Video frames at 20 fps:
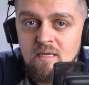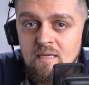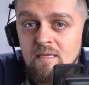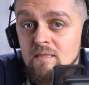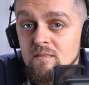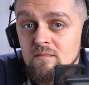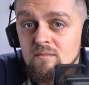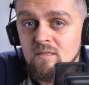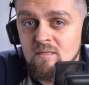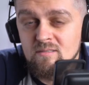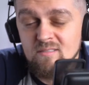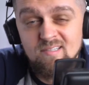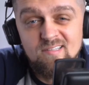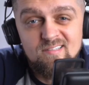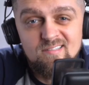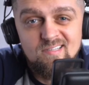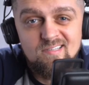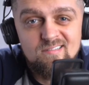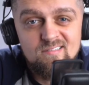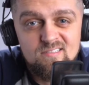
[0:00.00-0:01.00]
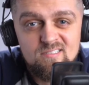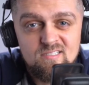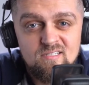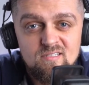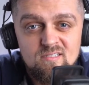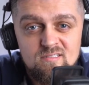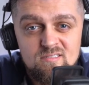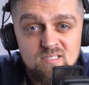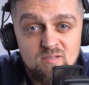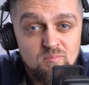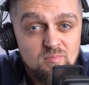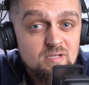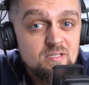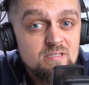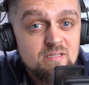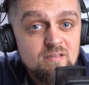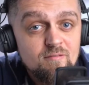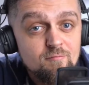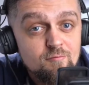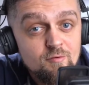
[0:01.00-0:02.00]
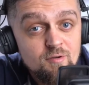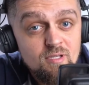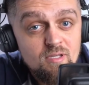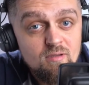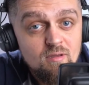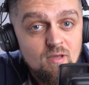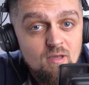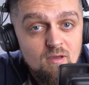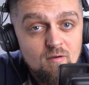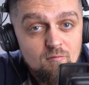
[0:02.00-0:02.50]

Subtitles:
and attendance is completely free